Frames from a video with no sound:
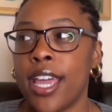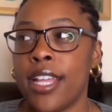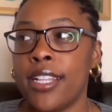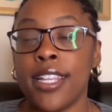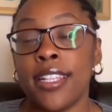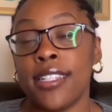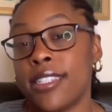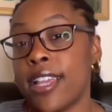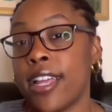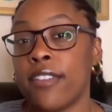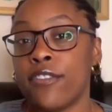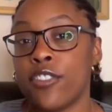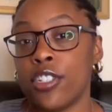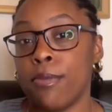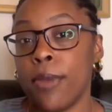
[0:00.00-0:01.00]
and instead
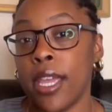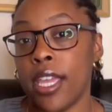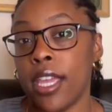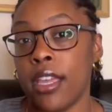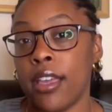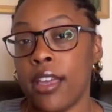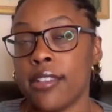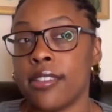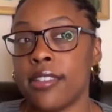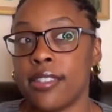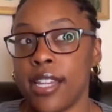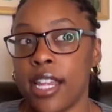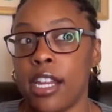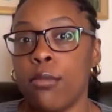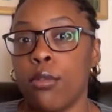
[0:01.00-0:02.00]
of just making a
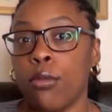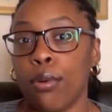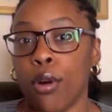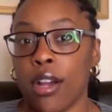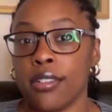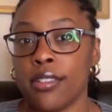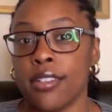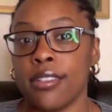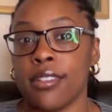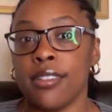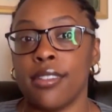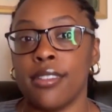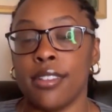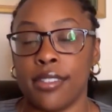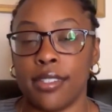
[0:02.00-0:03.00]
sustainable process
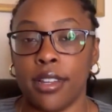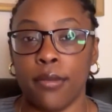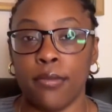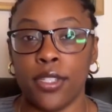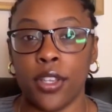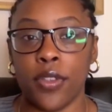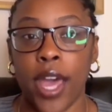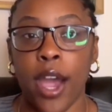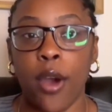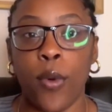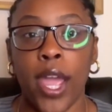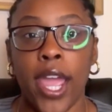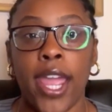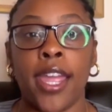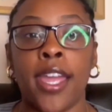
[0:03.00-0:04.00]
and system. So that
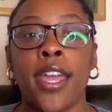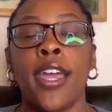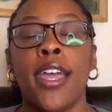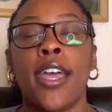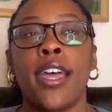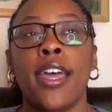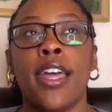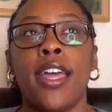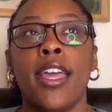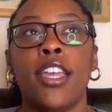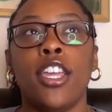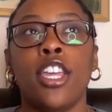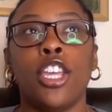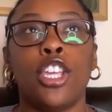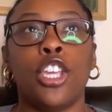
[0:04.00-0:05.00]
way
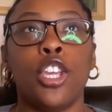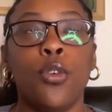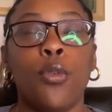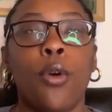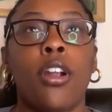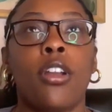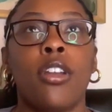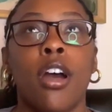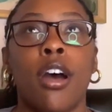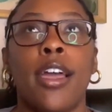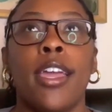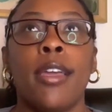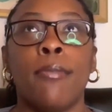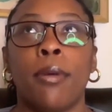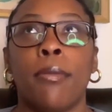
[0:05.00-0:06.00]
you are
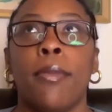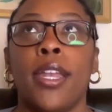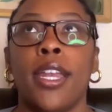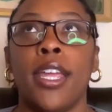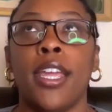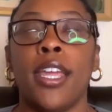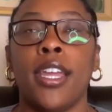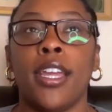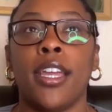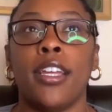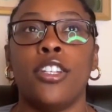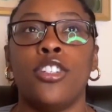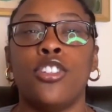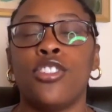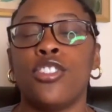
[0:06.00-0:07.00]
not implementing
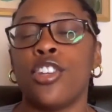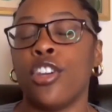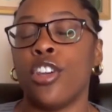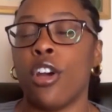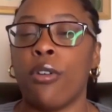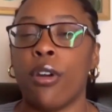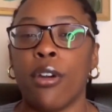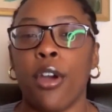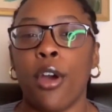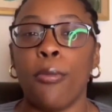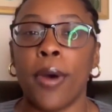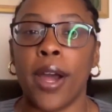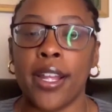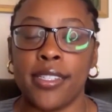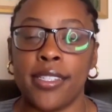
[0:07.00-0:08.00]
just a go
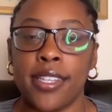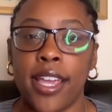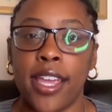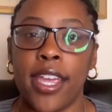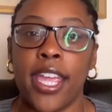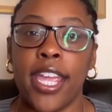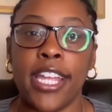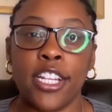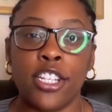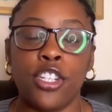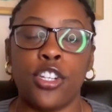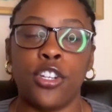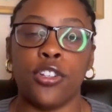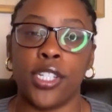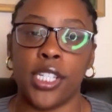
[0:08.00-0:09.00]
mindset
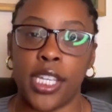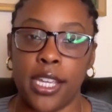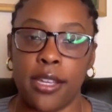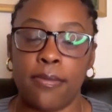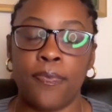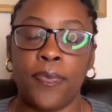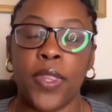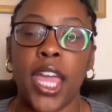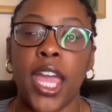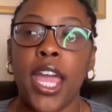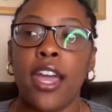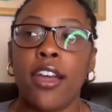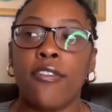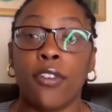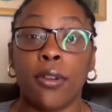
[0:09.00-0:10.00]
into your team.
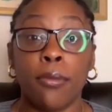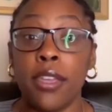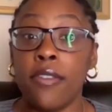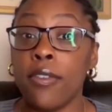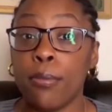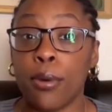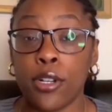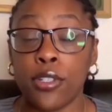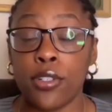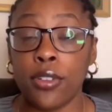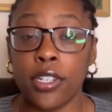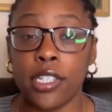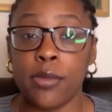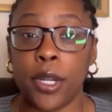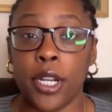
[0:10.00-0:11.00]
From even
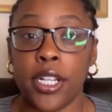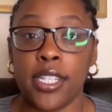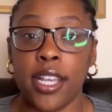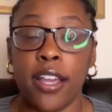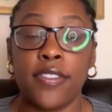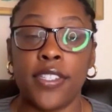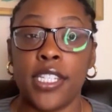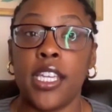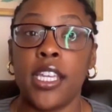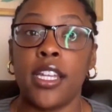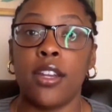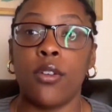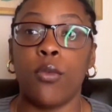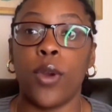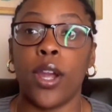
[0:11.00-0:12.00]
personal experience, I've
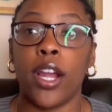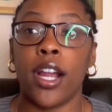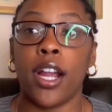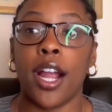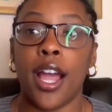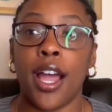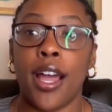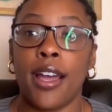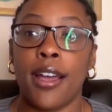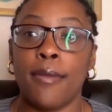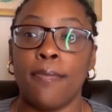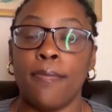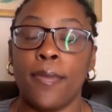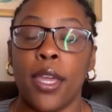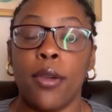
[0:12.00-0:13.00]
seen where
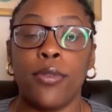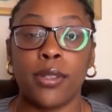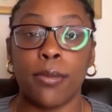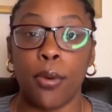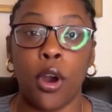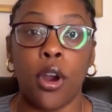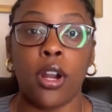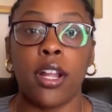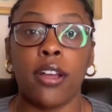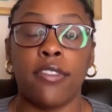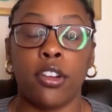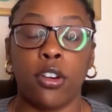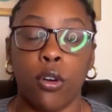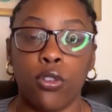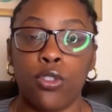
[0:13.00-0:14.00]
it was a part
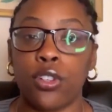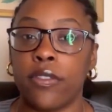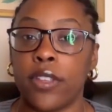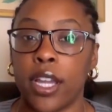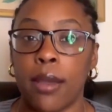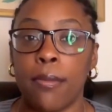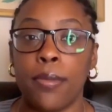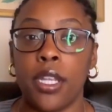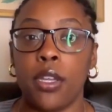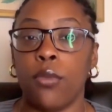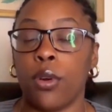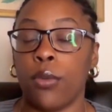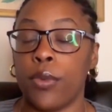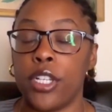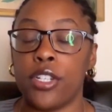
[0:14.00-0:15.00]
of the culture of the company
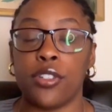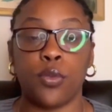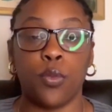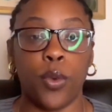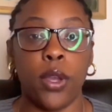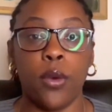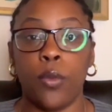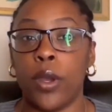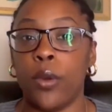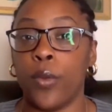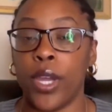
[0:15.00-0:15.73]
where we just went,